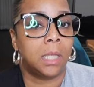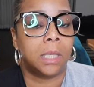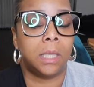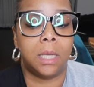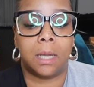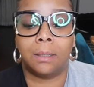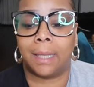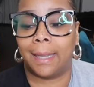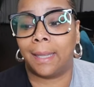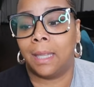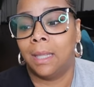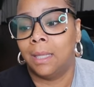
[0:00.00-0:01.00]
You know,
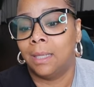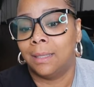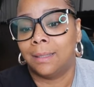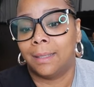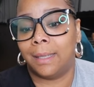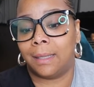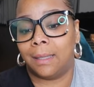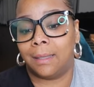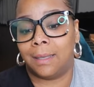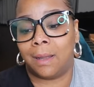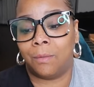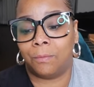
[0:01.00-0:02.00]
like it,
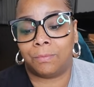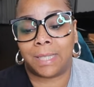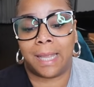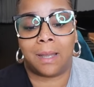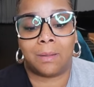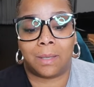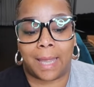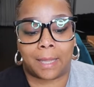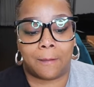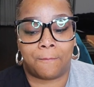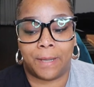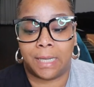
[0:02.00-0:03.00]
it don't sound
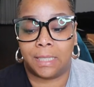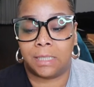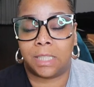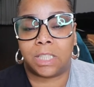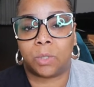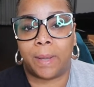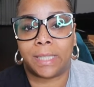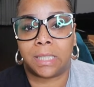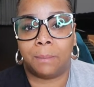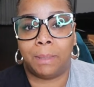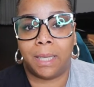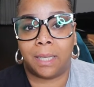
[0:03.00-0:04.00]
like a fun
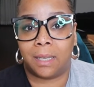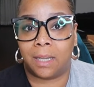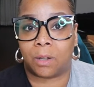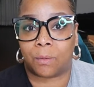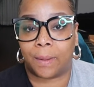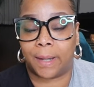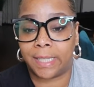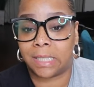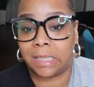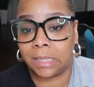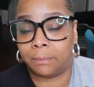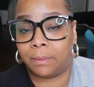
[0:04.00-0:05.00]
situation to be in in a
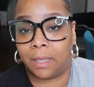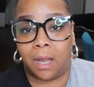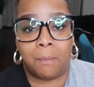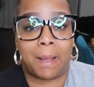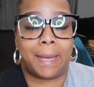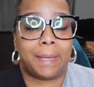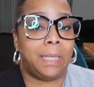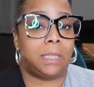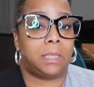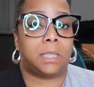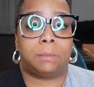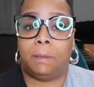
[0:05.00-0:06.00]
relationship. Y'all might need
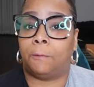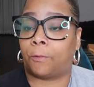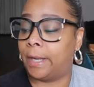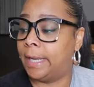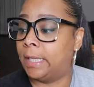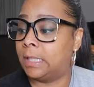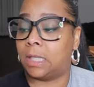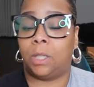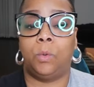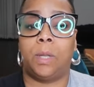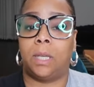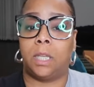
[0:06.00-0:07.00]
to just be friends
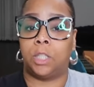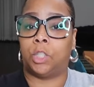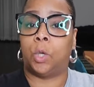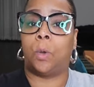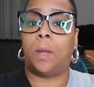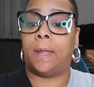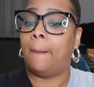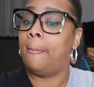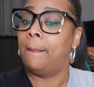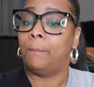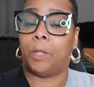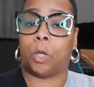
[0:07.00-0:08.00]
and you can enjoy
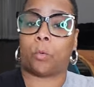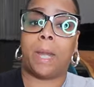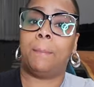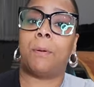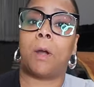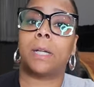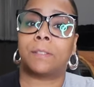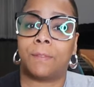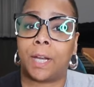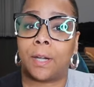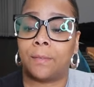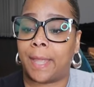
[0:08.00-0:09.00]
the great parts of
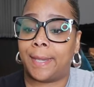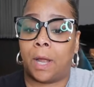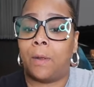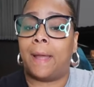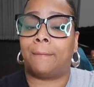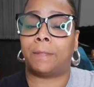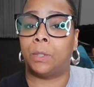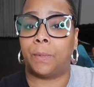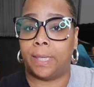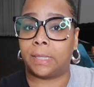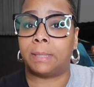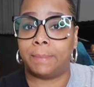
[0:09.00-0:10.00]
her that don't have to do
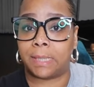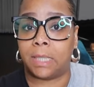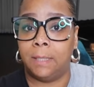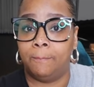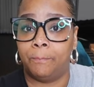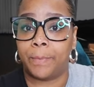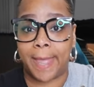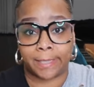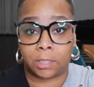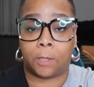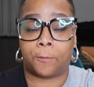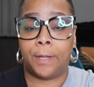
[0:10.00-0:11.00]
with intimacy
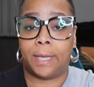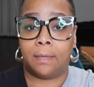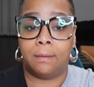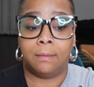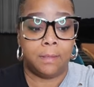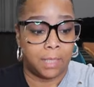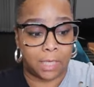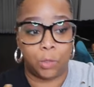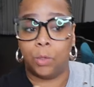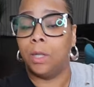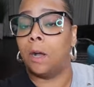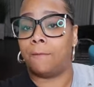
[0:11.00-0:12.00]
as her friend. And
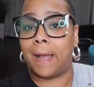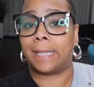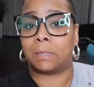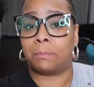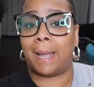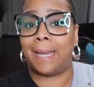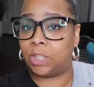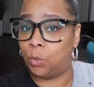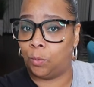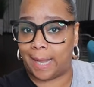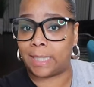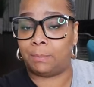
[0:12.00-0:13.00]
you can go find somebody that
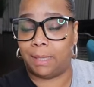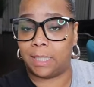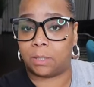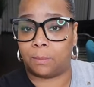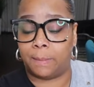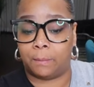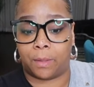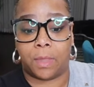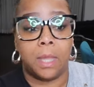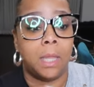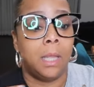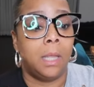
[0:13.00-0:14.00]
you would like to be intimate with.